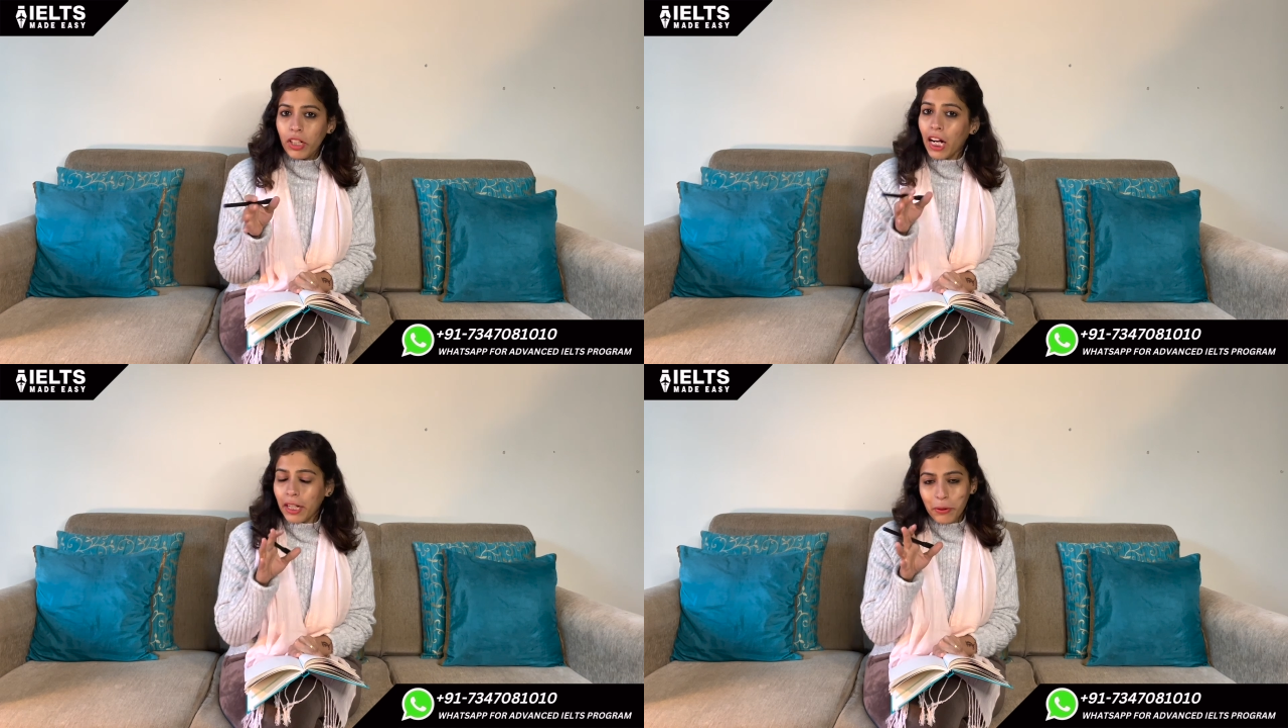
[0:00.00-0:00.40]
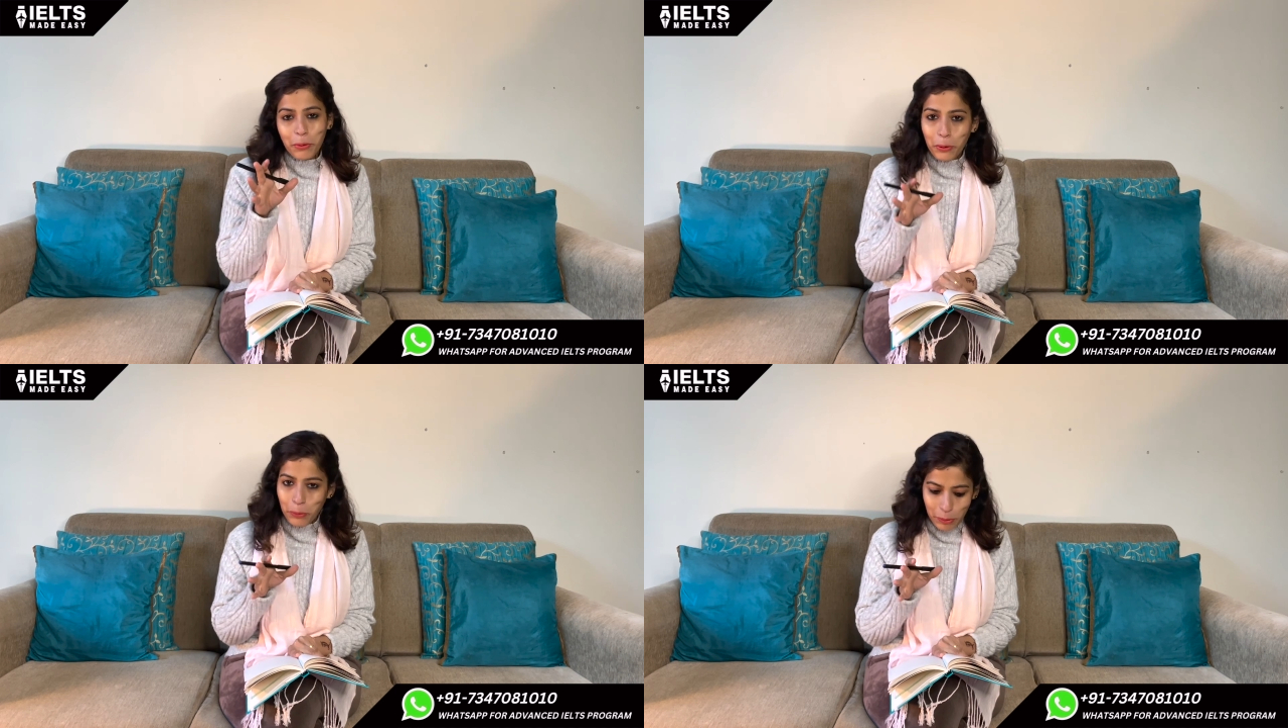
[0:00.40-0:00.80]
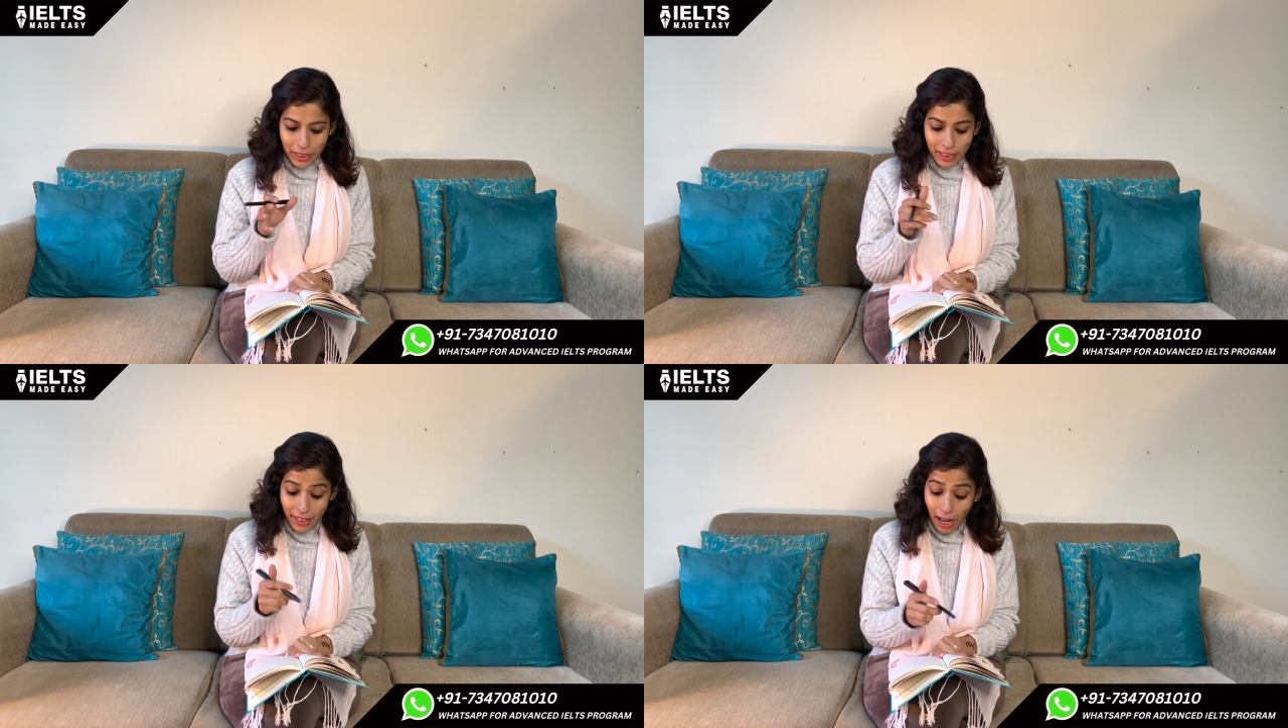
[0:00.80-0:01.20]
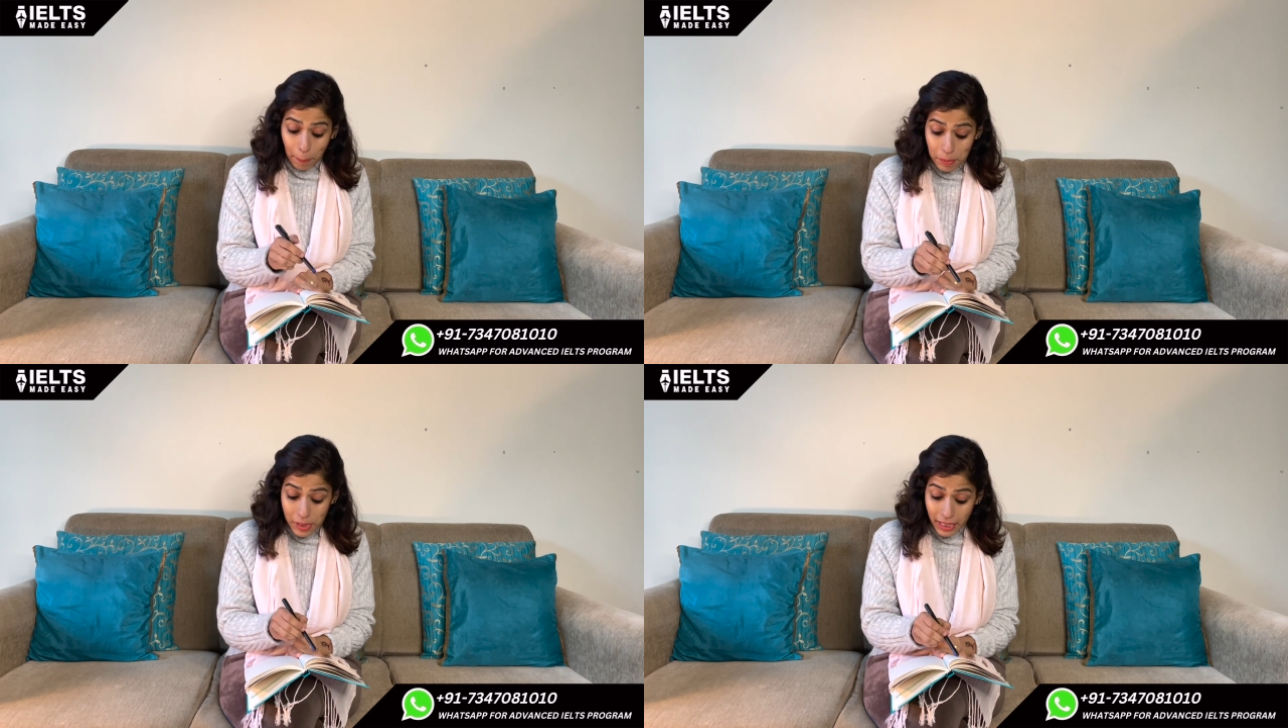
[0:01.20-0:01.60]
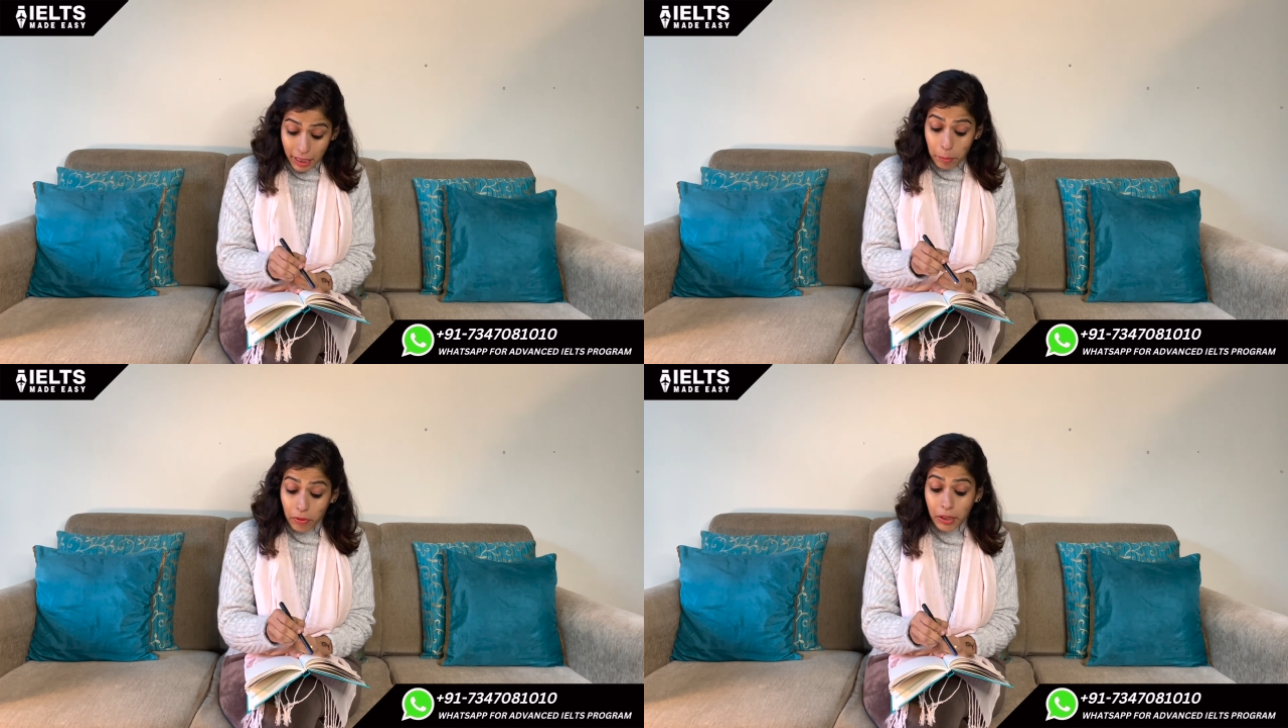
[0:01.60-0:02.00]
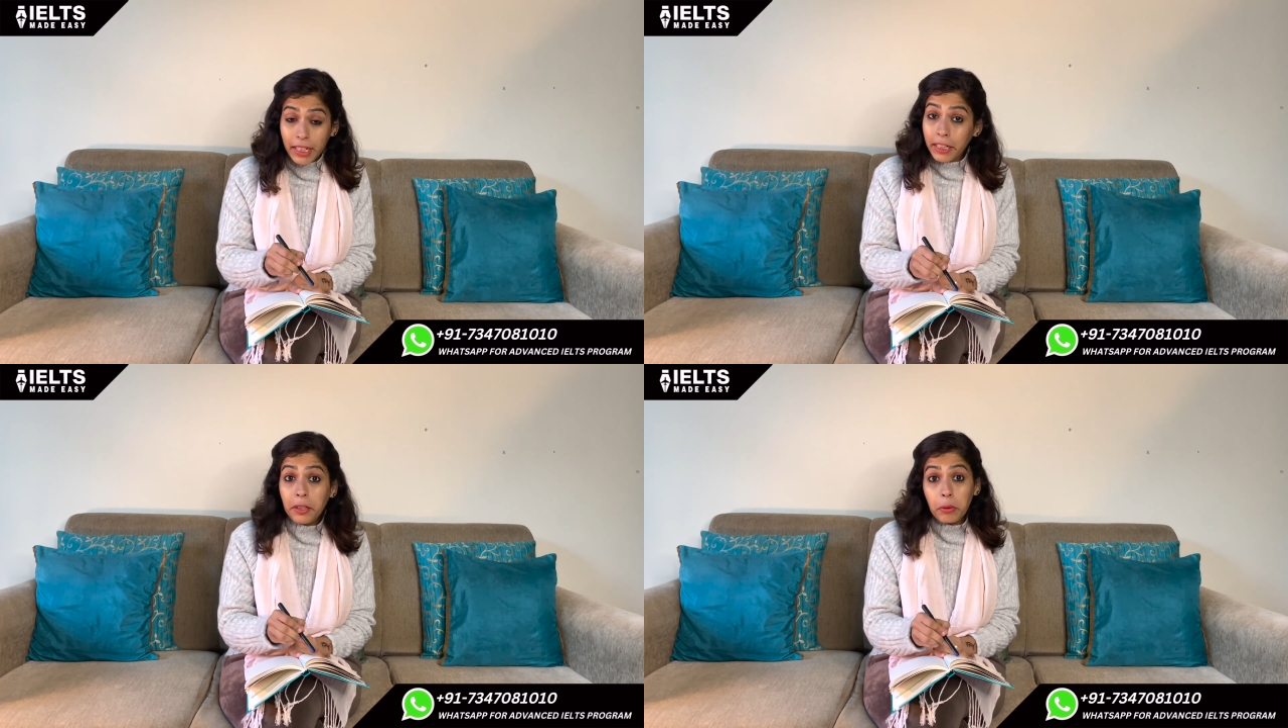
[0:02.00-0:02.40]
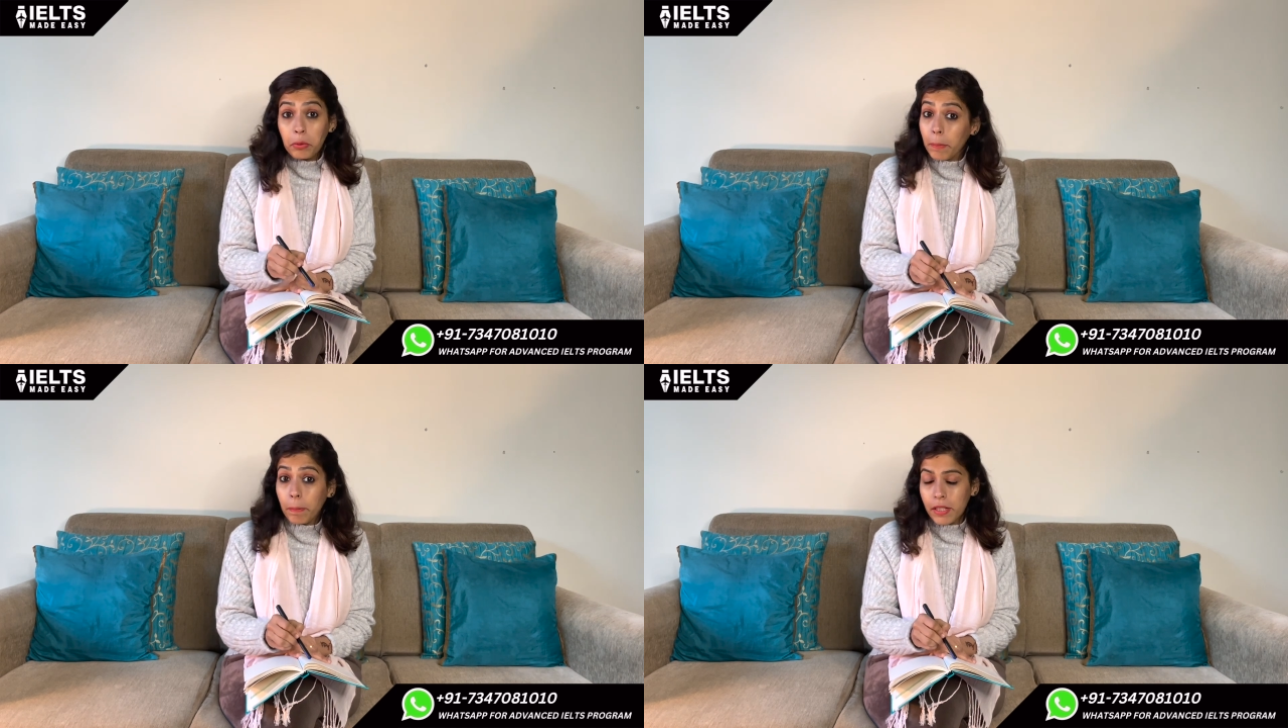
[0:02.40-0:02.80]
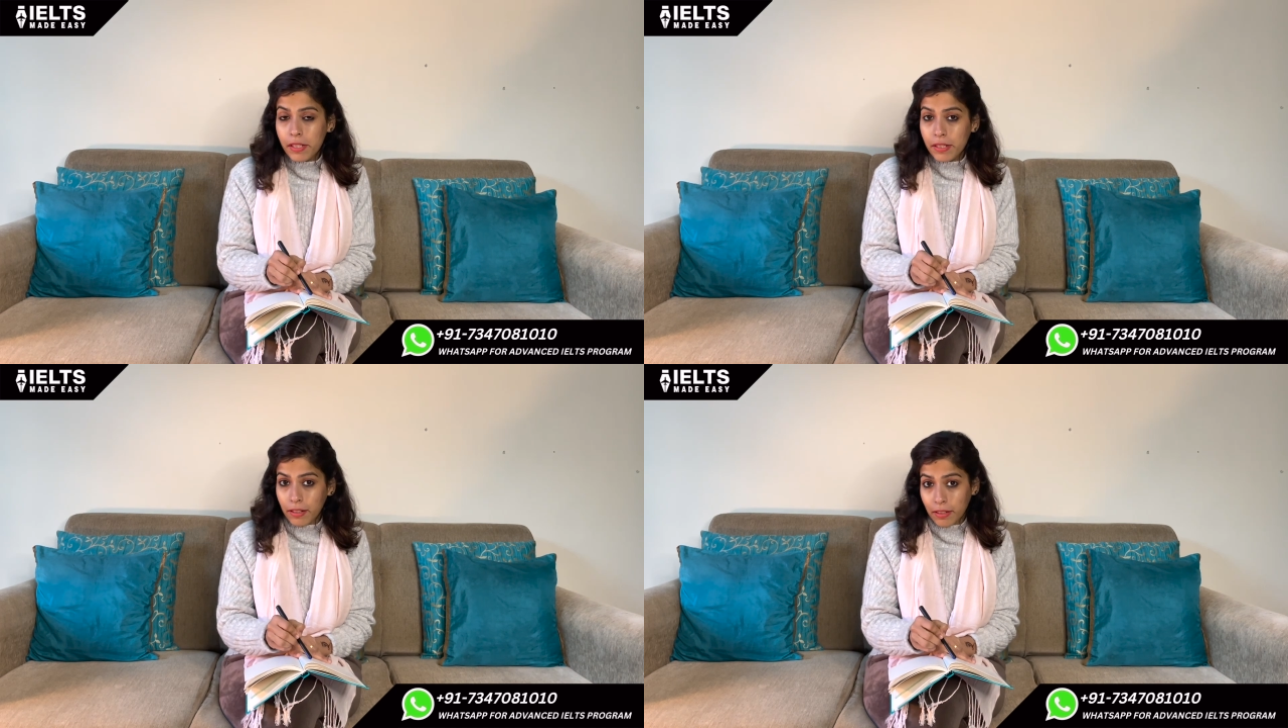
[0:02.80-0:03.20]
I don't do that. Same related to the person,